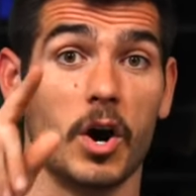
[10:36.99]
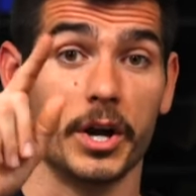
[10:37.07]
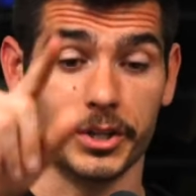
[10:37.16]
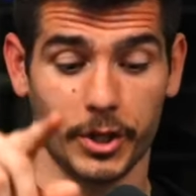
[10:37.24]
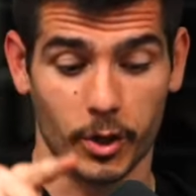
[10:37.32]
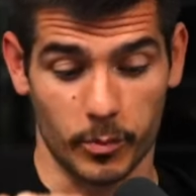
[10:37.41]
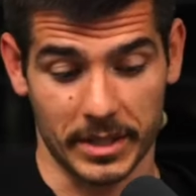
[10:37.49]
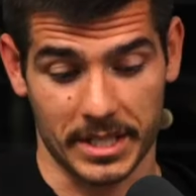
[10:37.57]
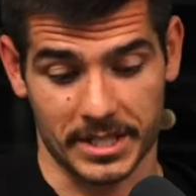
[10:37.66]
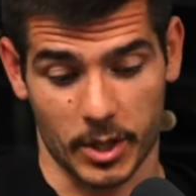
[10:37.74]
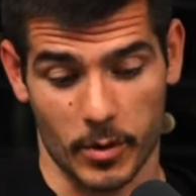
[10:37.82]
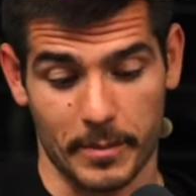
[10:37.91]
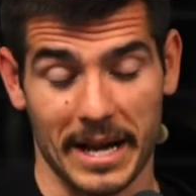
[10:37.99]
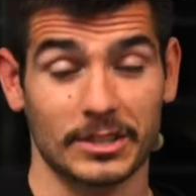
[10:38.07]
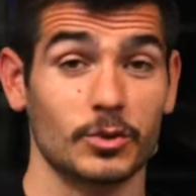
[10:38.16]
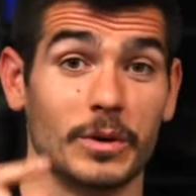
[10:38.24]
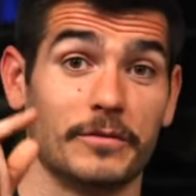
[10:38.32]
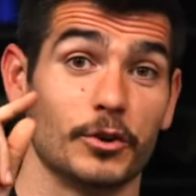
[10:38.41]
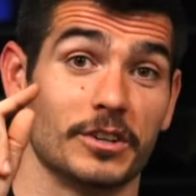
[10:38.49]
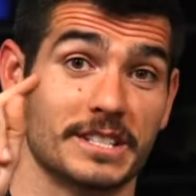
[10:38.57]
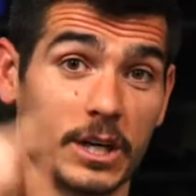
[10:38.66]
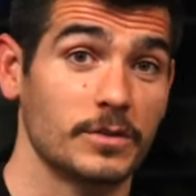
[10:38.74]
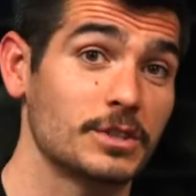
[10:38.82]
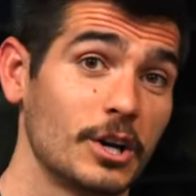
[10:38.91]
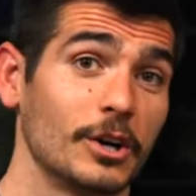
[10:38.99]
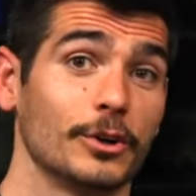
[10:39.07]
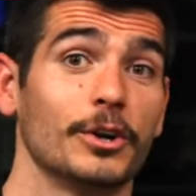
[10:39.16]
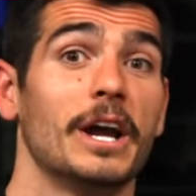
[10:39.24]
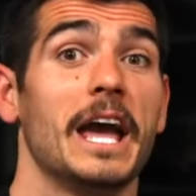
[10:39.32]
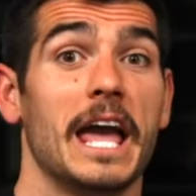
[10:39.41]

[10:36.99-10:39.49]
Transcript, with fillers: on you because going back to if you're a self starter,